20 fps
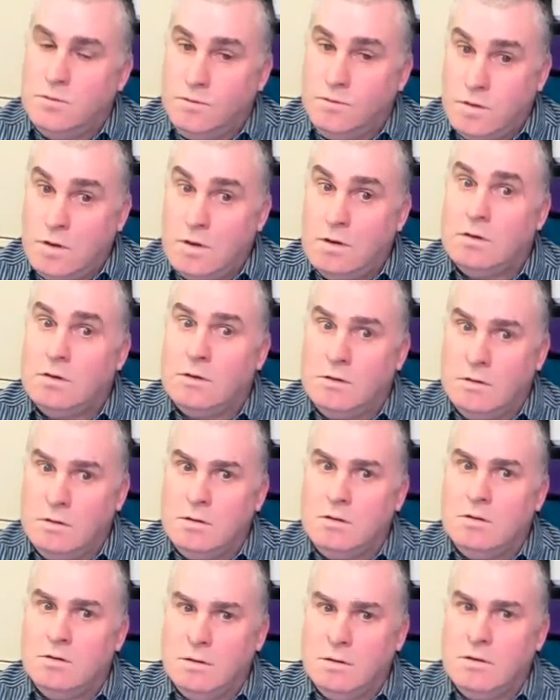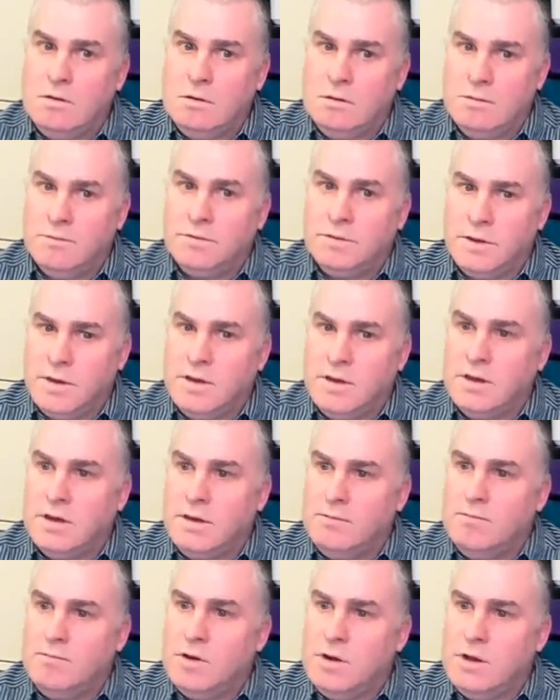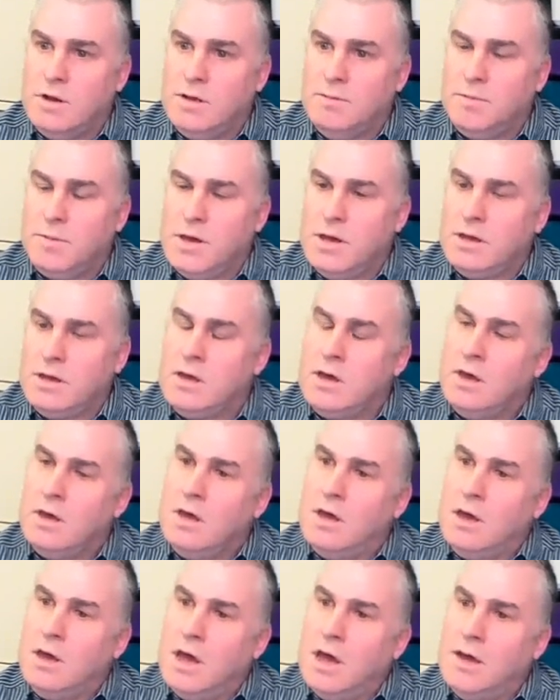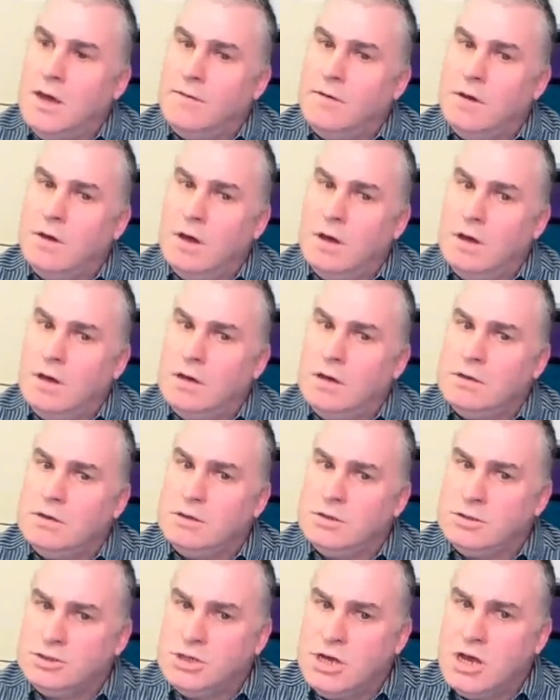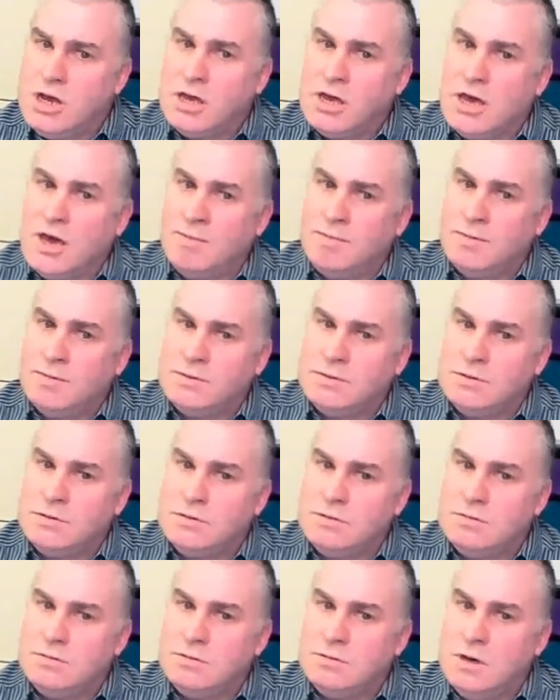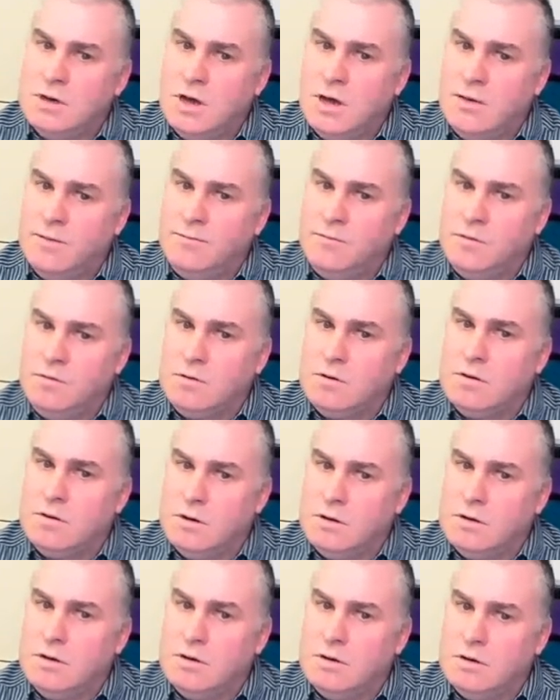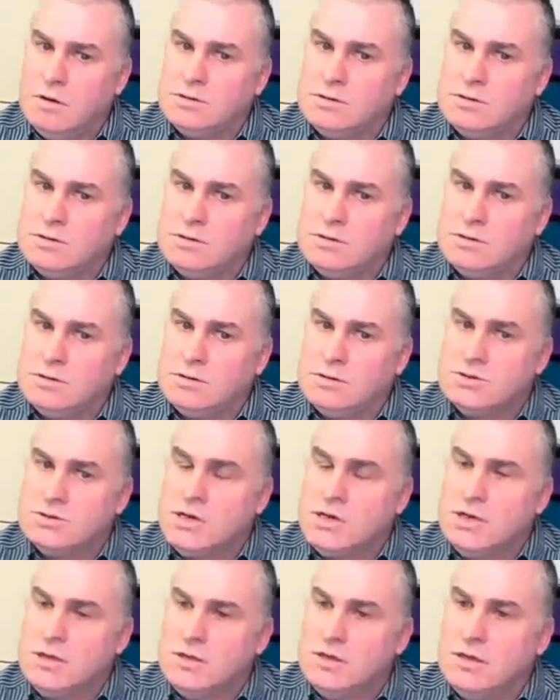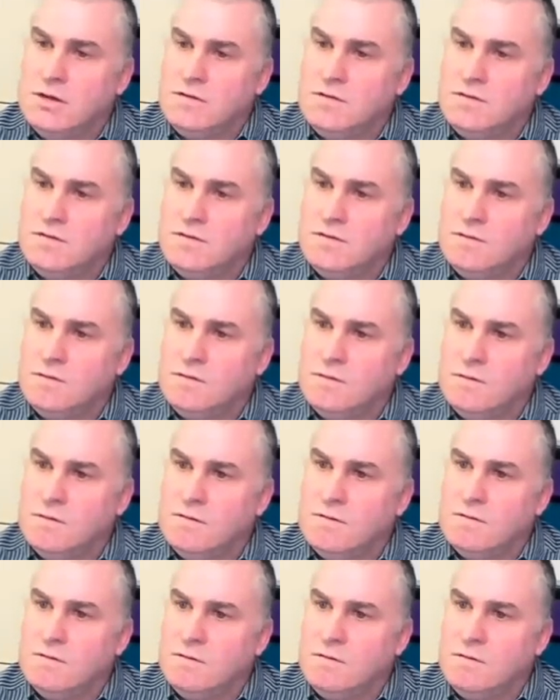So you're thinking really big. How the share capital? Have you got a large stake in this?